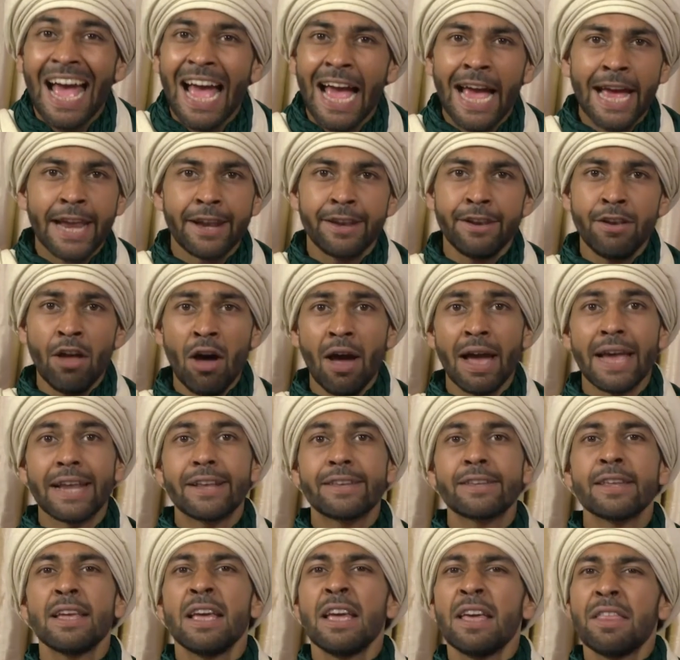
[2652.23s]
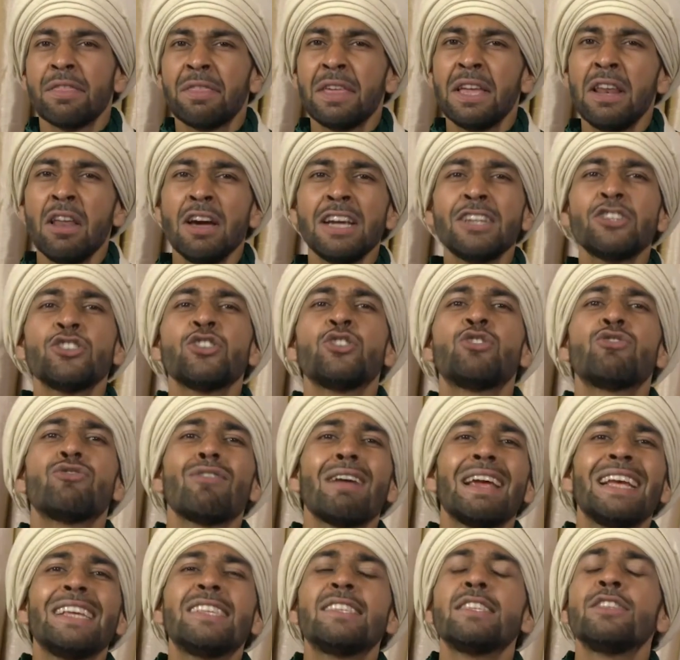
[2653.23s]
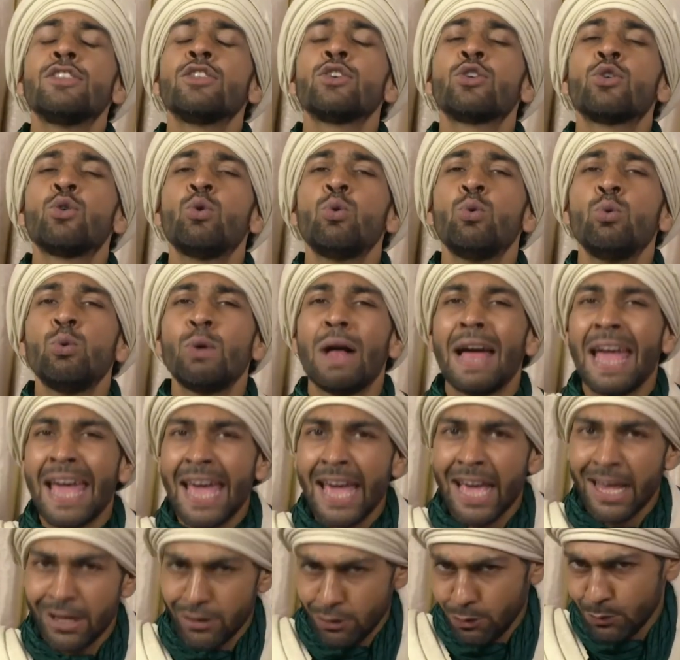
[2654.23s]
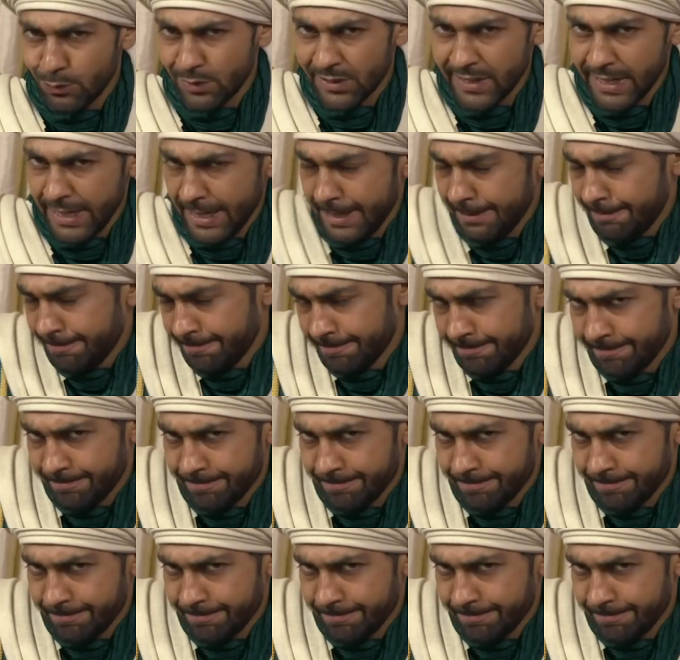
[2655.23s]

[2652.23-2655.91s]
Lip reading: At night, they like to graze in the cool air, you see.